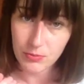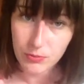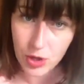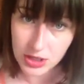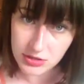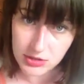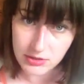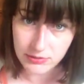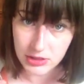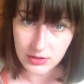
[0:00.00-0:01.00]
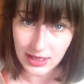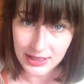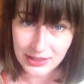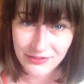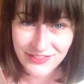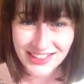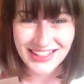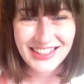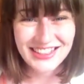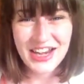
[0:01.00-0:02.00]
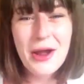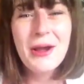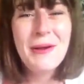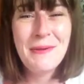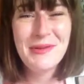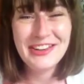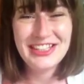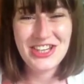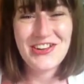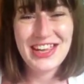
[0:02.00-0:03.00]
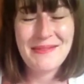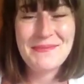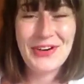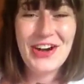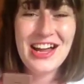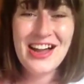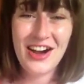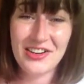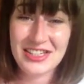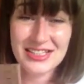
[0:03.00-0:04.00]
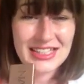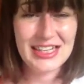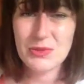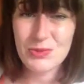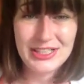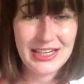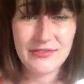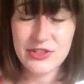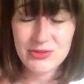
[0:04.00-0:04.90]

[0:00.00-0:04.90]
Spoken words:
what are you doing with your life? No, I'm really joking, but honestly, it's brilliant.